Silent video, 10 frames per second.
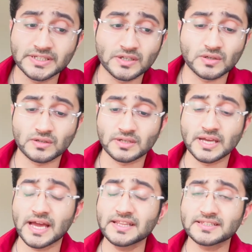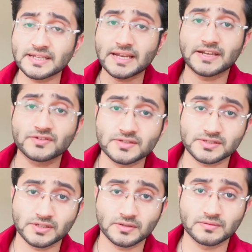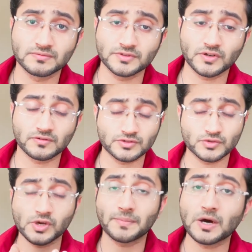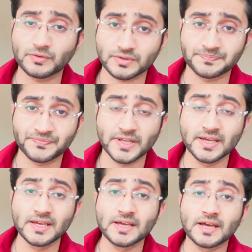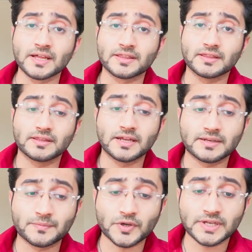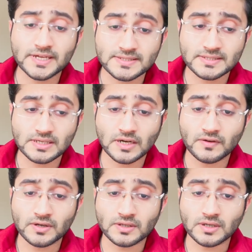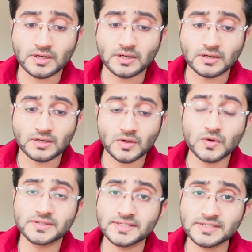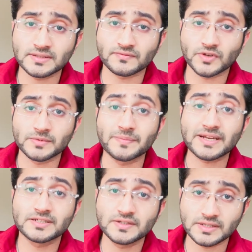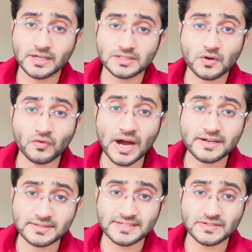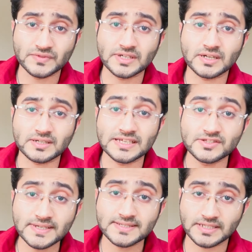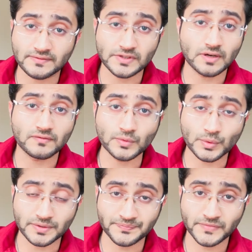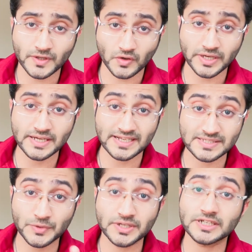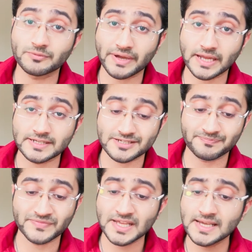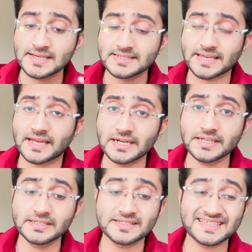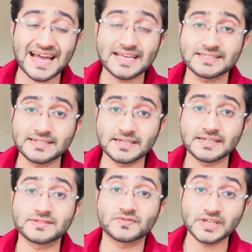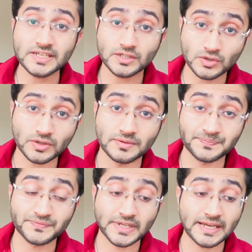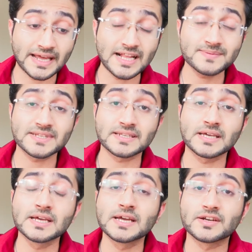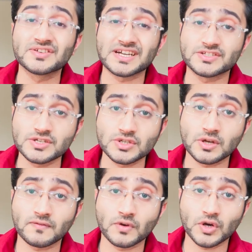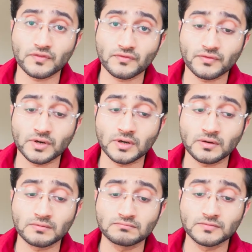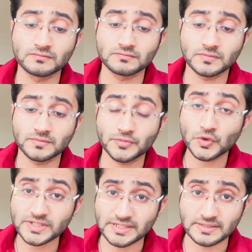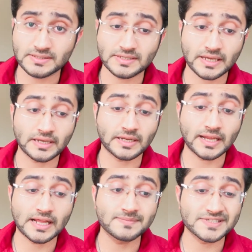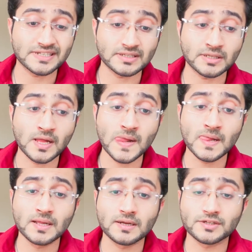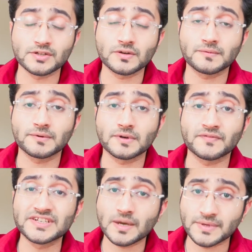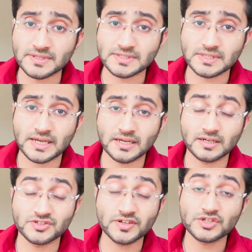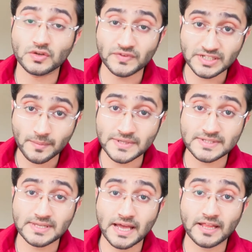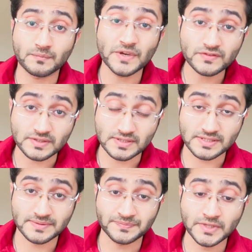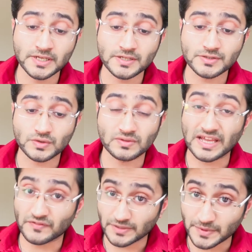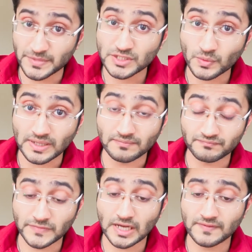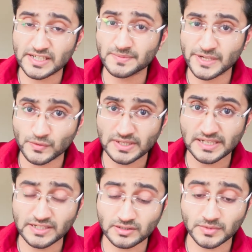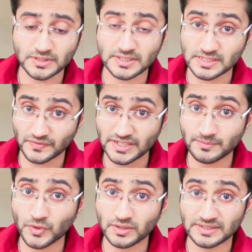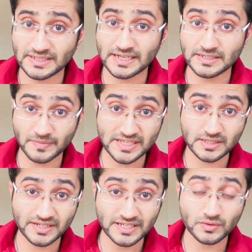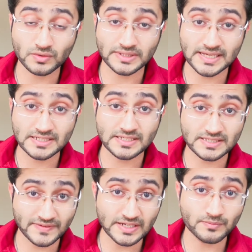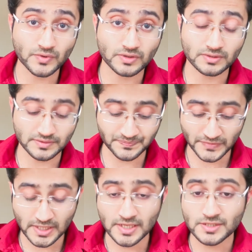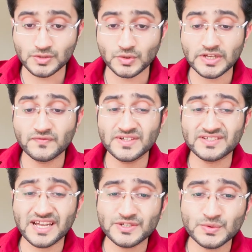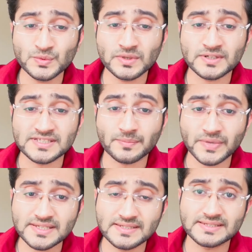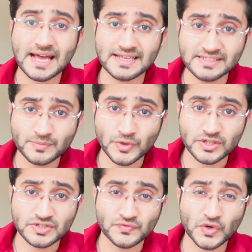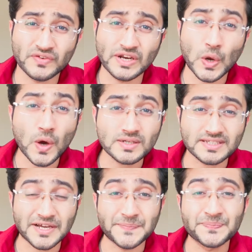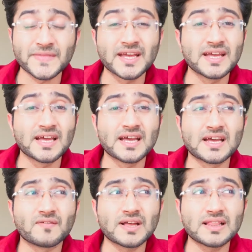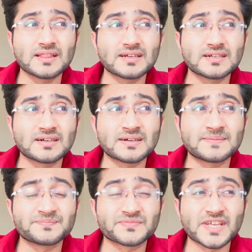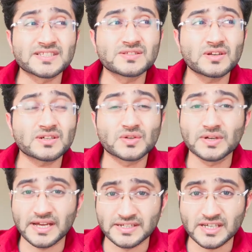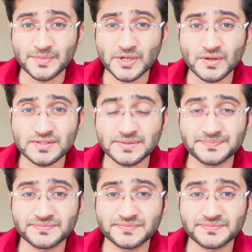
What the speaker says: or anything that enters through your mouth, it protects our whole system from the bacteria or virus that we are ingesting with our food. Okay, it has a protective mechanism. Secondly, this acid is really good. It helps in digestion of a lot of proteins, and it helps in vitamins, a generation of vitamins and minerals. So like vitamin B12, I will explain it later, but it is very important that it plays a key role. The acid is very important. So if we try to suppress this acid production for a very long time, well, it's not a good idea, because